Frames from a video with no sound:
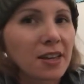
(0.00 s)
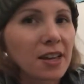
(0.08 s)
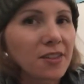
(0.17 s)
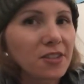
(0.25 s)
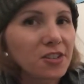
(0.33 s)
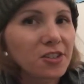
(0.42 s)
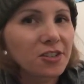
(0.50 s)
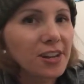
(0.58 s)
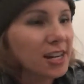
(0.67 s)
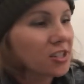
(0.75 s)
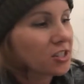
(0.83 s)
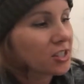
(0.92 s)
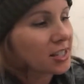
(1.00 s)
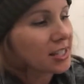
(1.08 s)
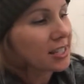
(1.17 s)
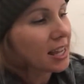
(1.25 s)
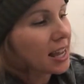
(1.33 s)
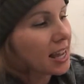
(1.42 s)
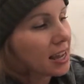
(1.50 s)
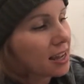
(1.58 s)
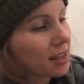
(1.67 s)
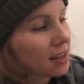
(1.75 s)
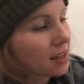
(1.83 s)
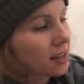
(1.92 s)
and the directions say,
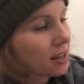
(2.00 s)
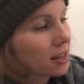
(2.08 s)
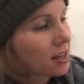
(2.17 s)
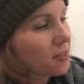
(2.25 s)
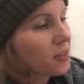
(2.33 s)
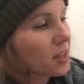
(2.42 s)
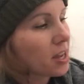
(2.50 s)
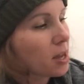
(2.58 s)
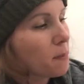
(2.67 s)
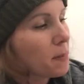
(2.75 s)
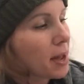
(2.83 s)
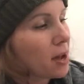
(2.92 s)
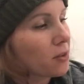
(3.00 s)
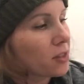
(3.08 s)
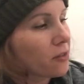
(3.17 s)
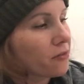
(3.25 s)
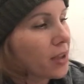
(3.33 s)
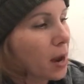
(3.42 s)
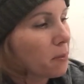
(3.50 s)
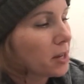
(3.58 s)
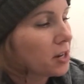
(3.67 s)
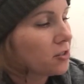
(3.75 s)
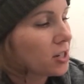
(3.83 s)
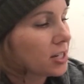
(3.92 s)
think about the
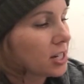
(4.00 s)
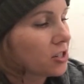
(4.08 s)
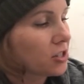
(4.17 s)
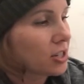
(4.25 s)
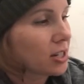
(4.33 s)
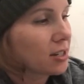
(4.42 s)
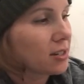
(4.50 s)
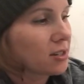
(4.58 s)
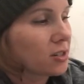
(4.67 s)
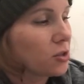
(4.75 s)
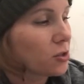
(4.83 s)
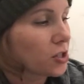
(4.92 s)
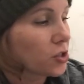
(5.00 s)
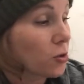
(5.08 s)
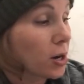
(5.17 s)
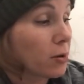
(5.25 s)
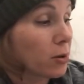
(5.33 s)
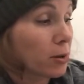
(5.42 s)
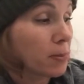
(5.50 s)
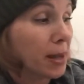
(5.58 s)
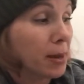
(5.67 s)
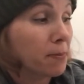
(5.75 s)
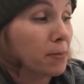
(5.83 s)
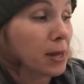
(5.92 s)
family tradition your story will
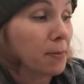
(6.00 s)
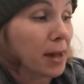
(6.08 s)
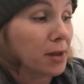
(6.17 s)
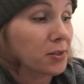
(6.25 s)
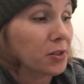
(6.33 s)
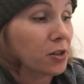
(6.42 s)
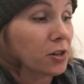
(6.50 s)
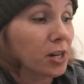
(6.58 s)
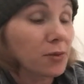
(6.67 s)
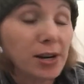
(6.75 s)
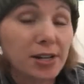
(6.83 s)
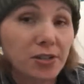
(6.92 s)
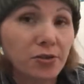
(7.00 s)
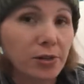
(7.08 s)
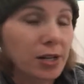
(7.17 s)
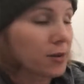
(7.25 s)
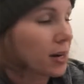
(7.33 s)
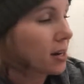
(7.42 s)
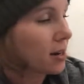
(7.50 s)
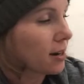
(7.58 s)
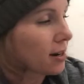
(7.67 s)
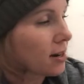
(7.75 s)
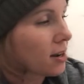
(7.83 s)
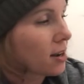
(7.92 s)
be about. So you're going to write a story right
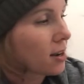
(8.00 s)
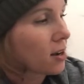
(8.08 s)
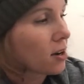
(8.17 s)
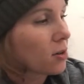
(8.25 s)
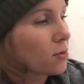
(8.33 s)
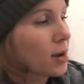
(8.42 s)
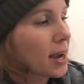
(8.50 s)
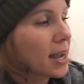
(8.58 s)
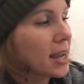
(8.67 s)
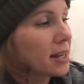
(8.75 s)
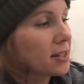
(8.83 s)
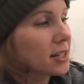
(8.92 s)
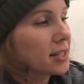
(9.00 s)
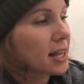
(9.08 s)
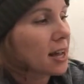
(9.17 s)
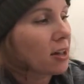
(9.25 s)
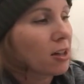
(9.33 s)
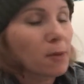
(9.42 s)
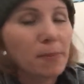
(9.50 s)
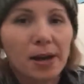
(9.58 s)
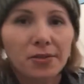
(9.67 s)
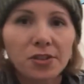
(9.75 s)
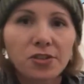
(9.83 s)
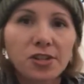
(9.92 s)
here. Write to tell
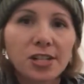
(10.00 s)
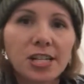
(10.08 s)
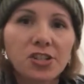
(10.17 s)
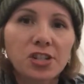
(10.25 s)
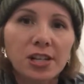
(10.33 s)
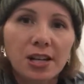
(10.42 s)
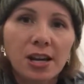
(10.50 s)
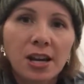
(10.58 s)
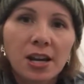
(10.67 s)
about the tradition.